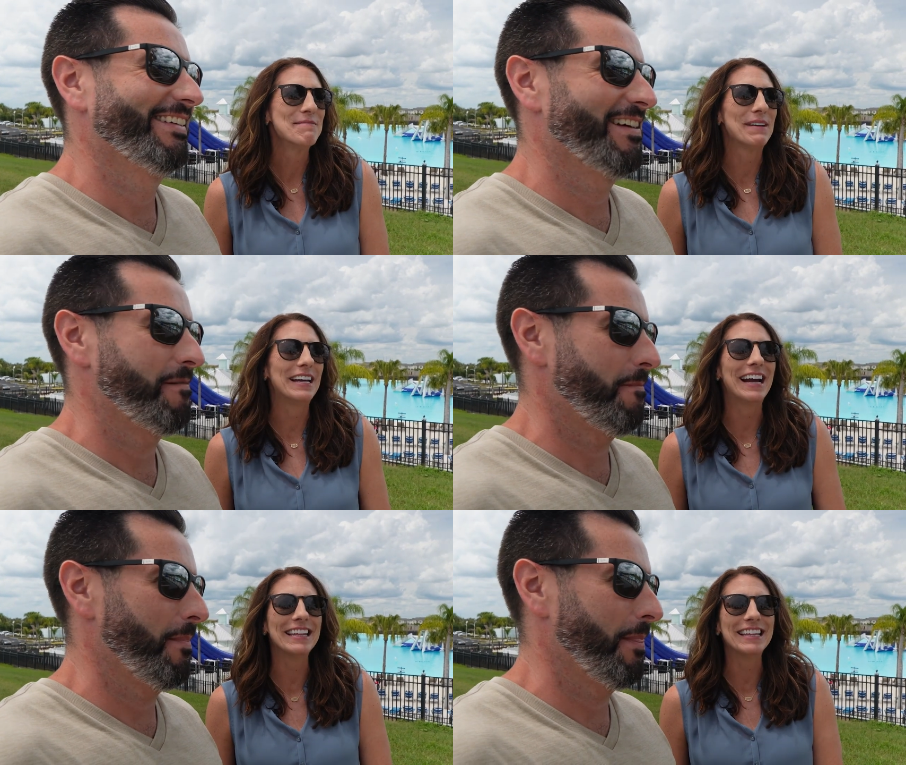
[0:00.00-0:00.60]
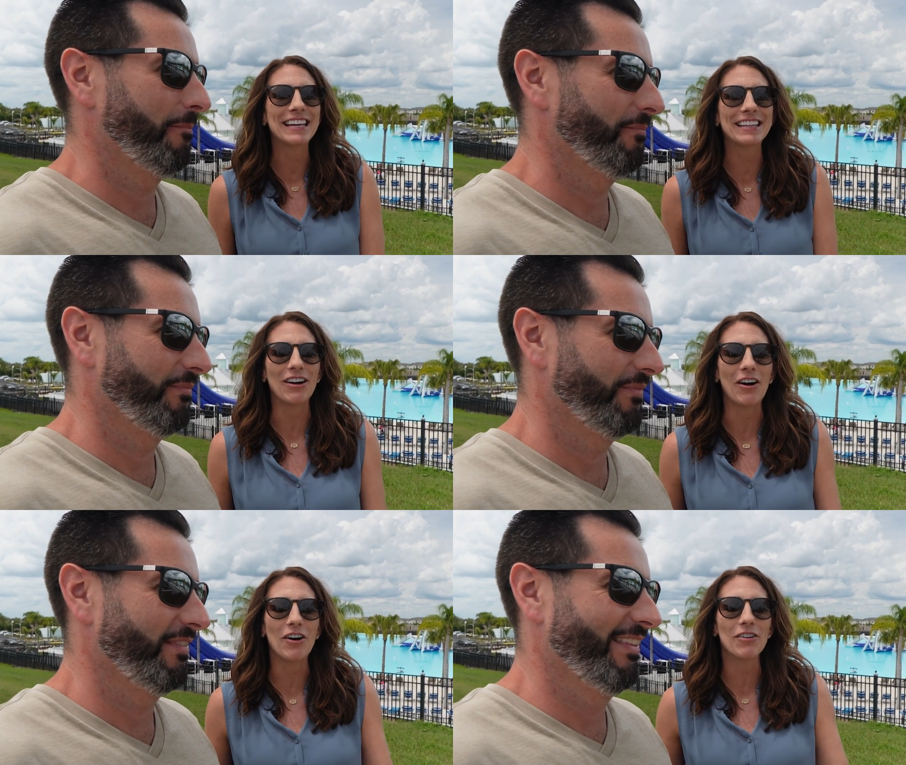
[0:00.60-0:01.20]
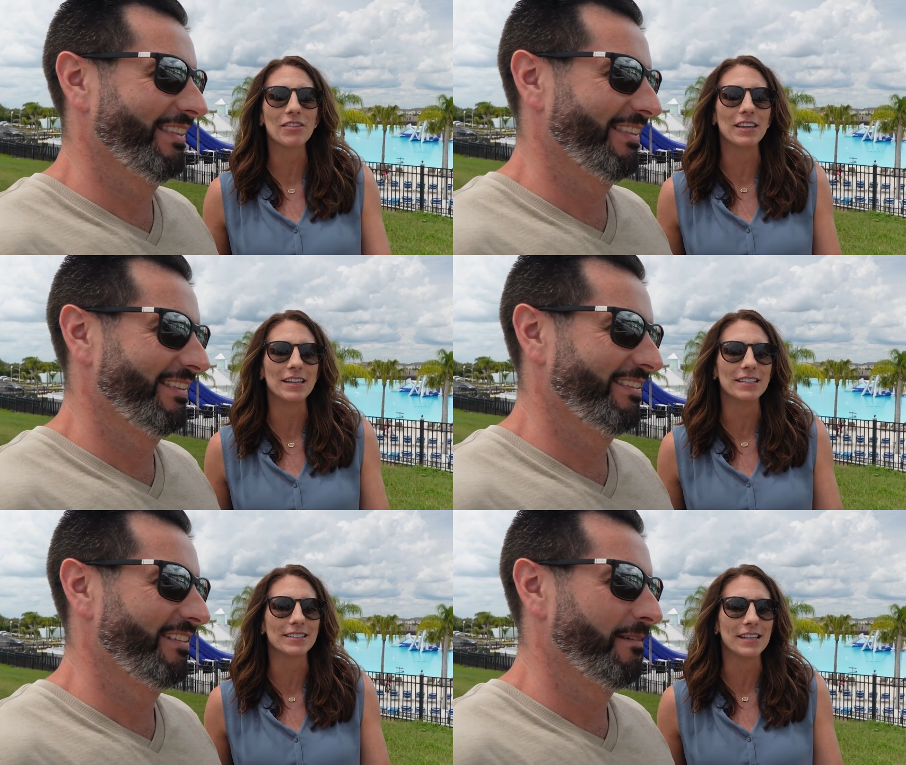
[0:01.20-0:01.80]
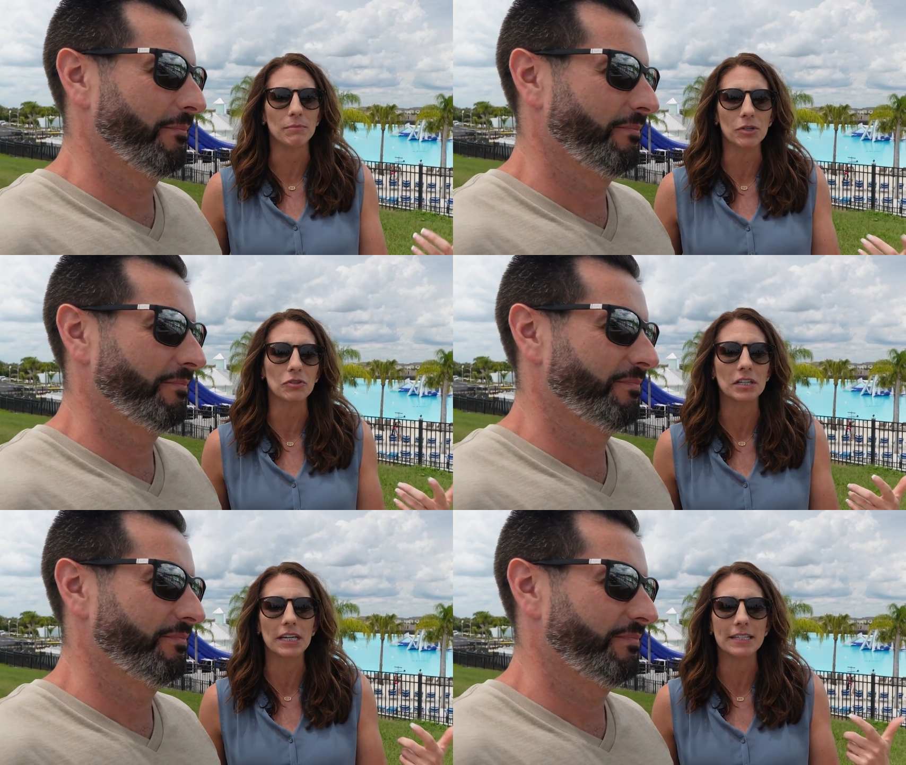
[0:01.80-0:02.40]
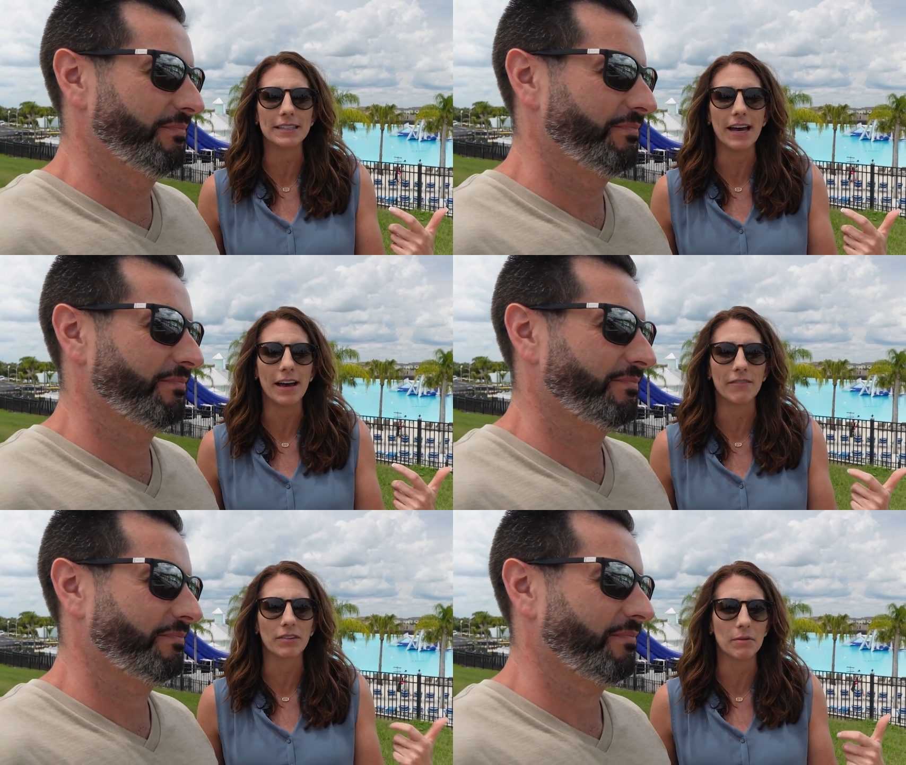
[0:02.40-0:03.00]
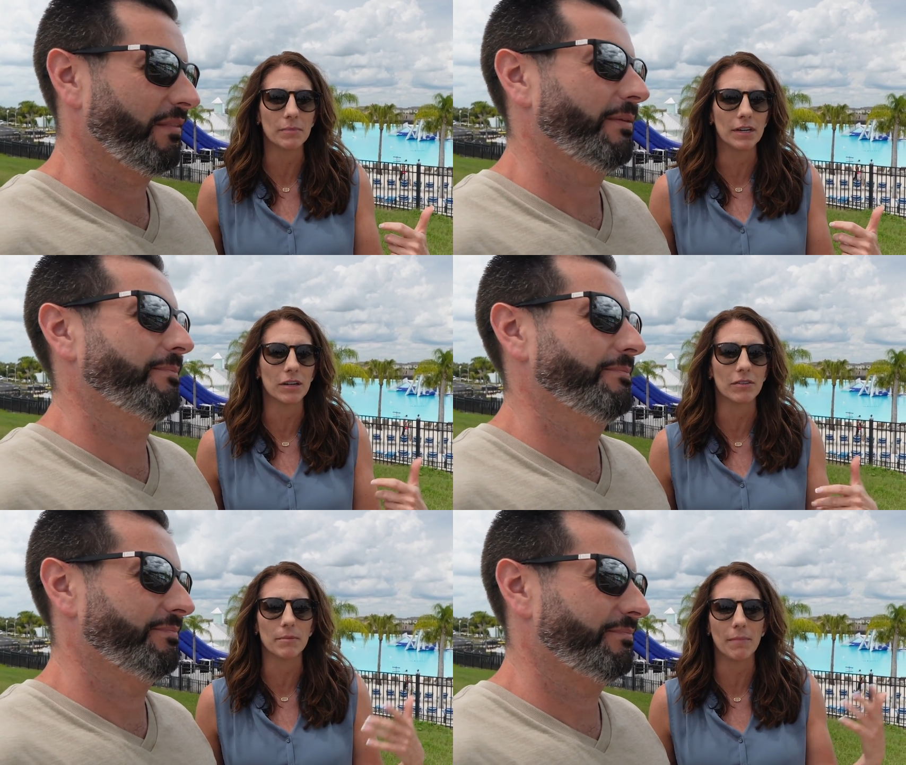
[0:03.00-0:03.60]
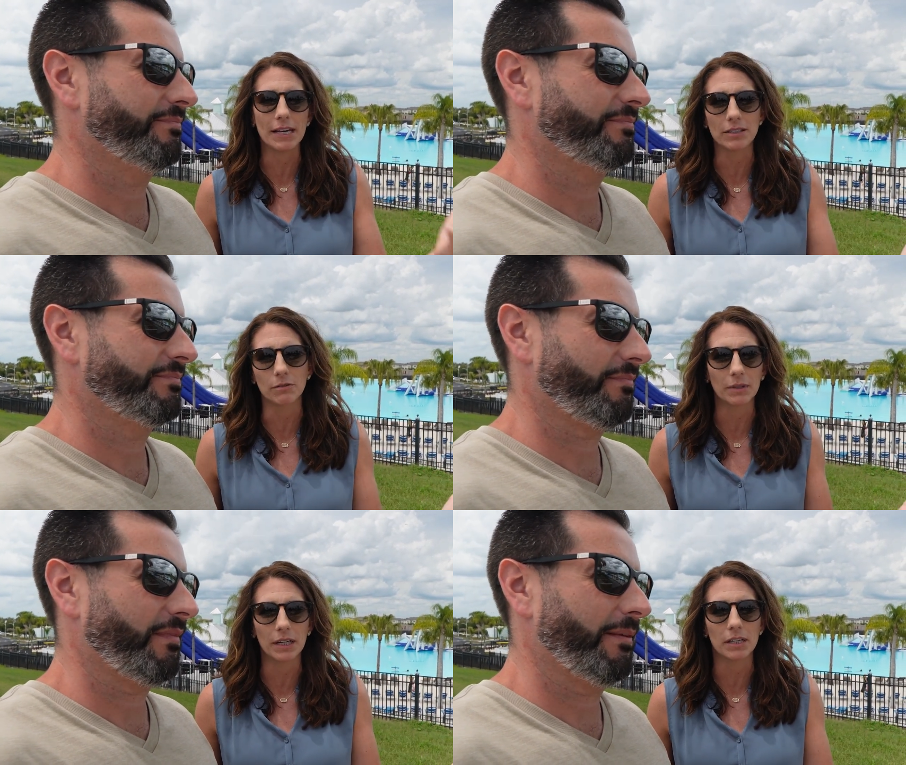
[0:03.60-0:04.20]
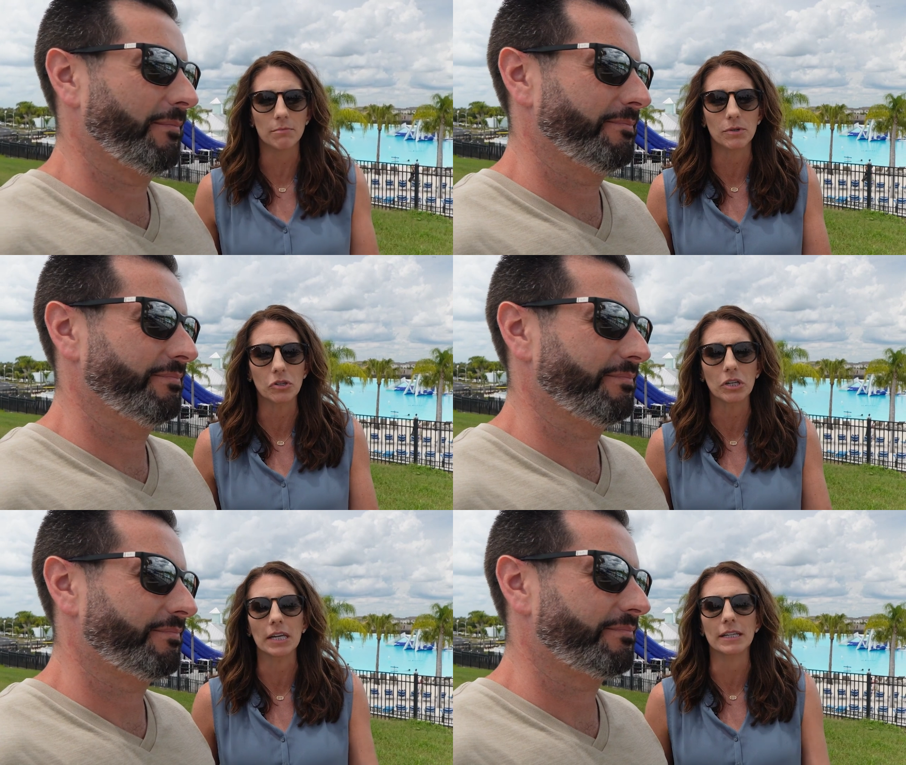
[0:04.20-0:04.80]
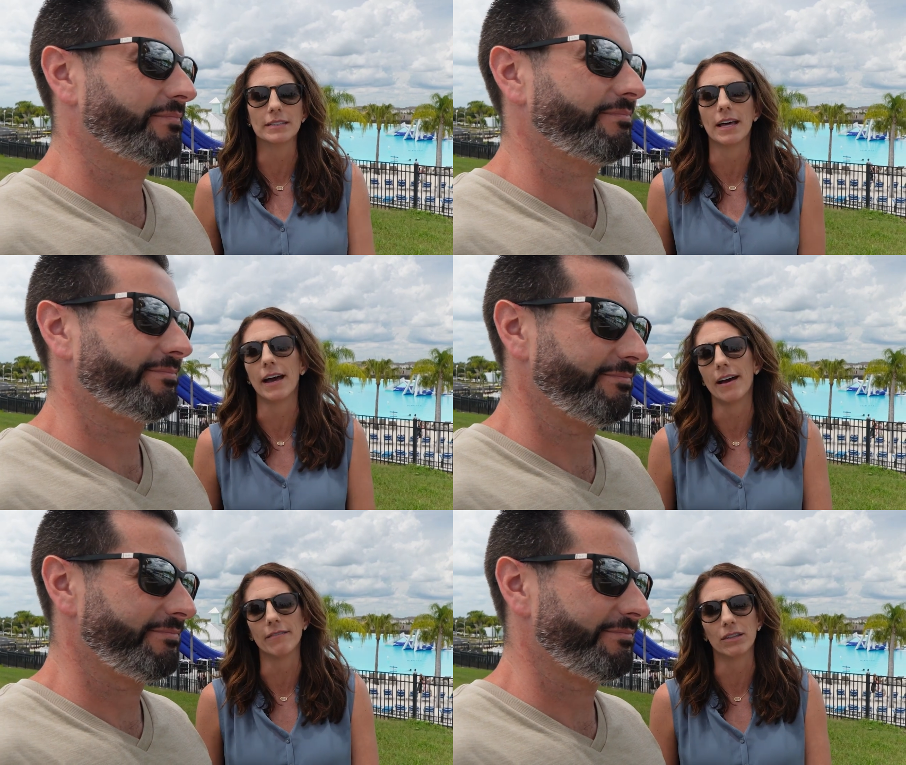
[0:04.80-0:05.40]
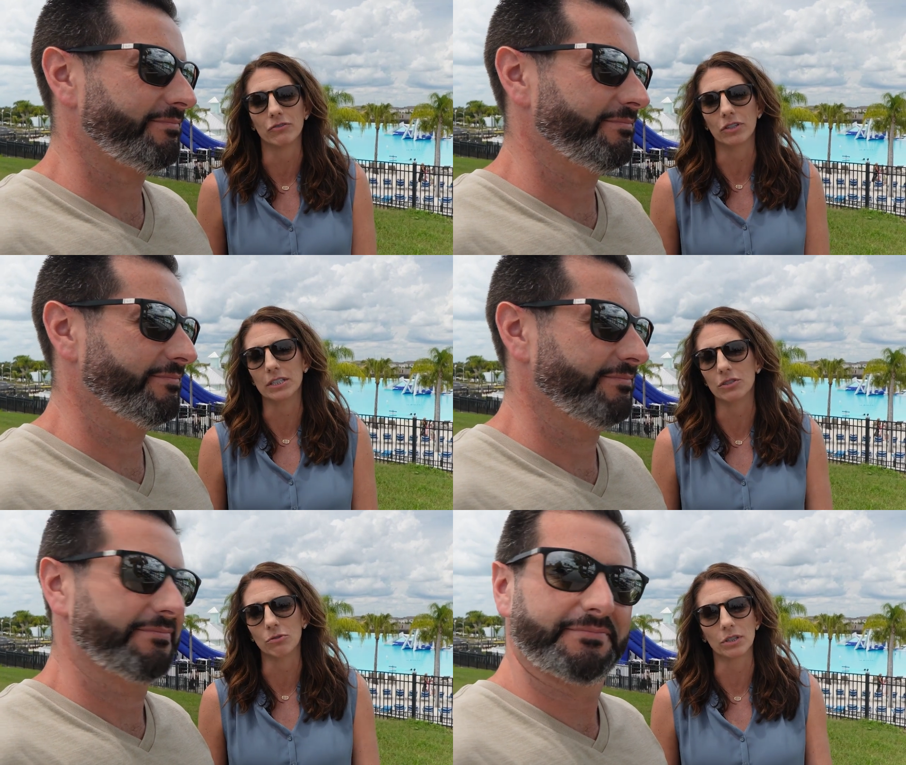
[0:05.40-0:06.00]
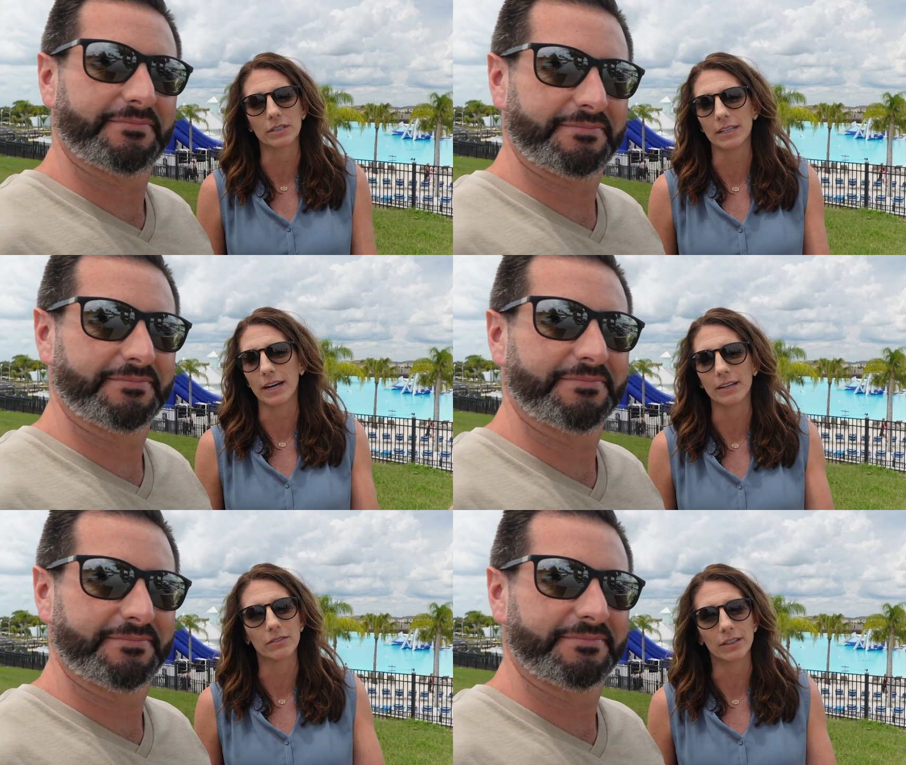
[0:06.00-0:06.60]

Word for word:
Speaker 1: But I think all these communities that have come here, the master plan communities that have the resort style